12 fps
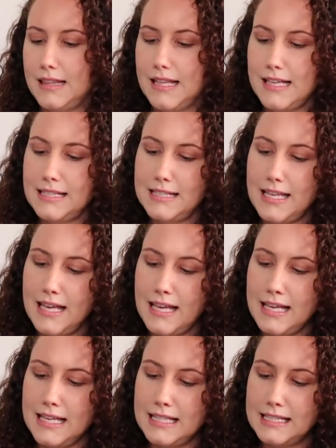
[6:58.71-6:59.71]
This
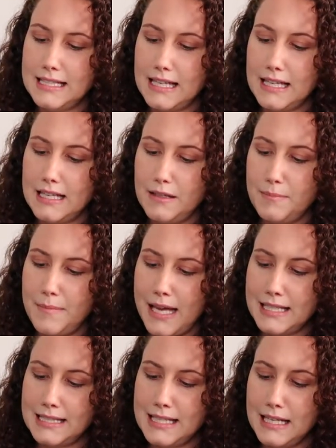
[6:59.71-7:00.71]
is
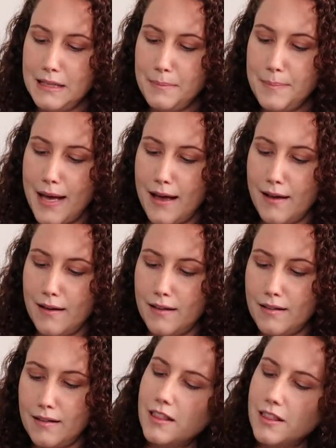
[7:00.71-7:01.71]
Mason & Bell